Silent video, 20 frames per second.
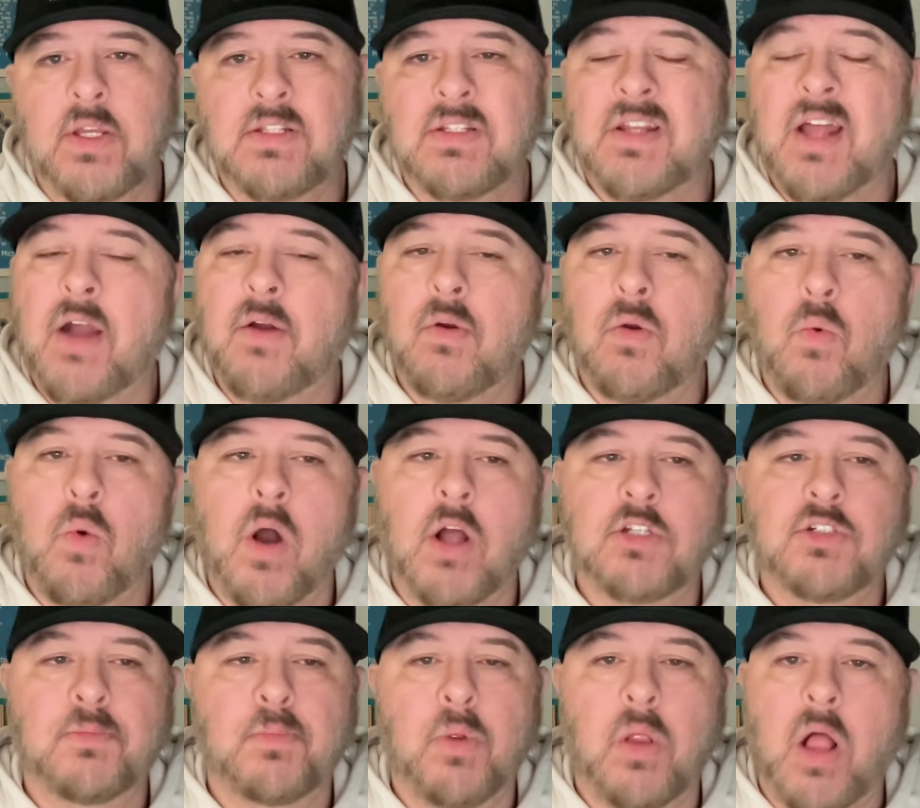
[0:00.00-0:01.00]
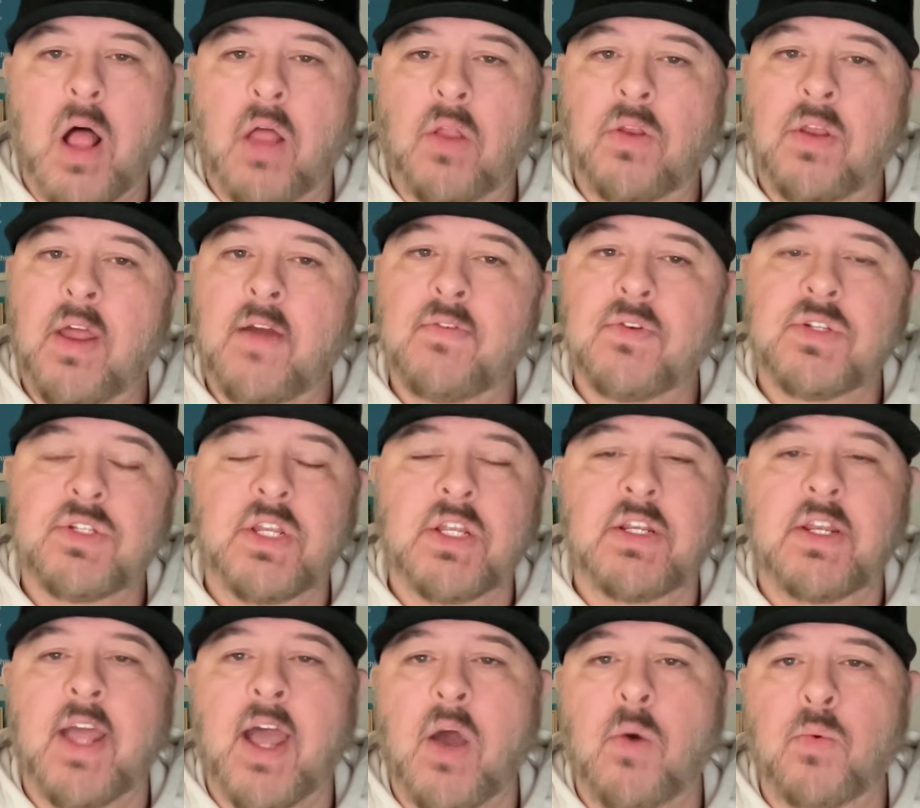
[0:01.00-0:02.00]
It's not rewatchable. I'll never sit
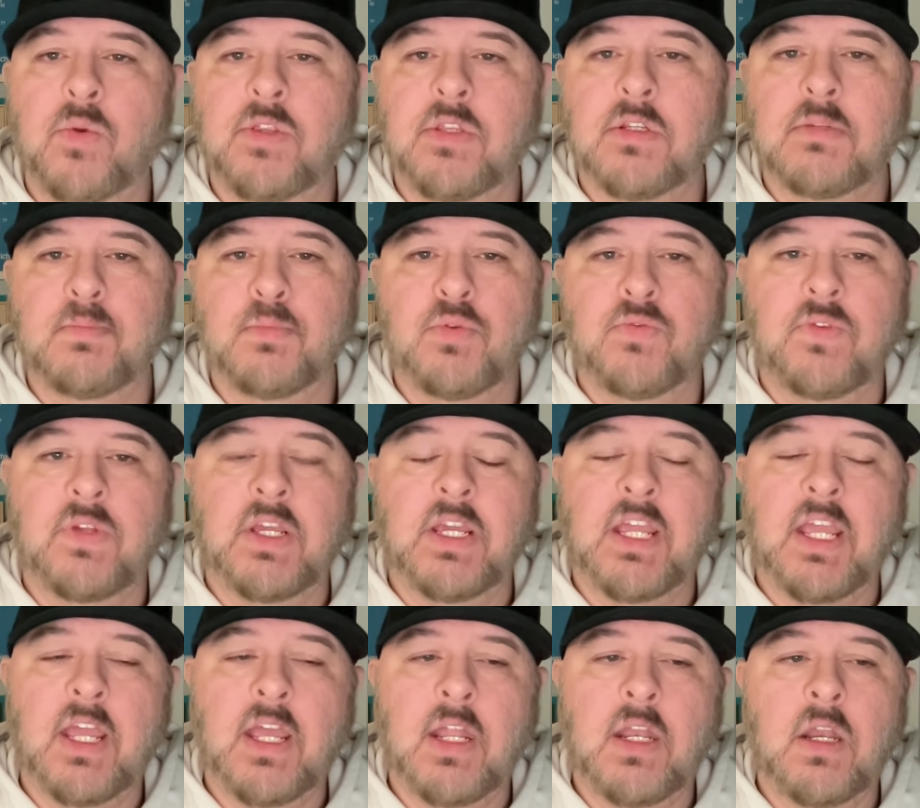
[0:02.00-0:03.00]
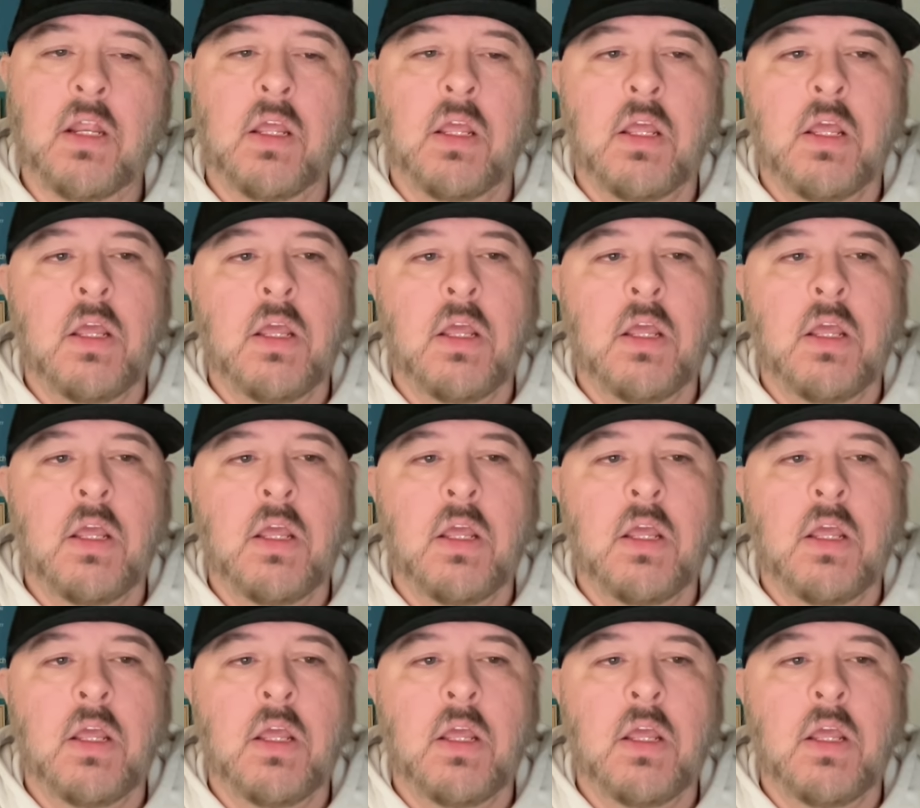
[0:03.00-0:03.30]
down with this movie again.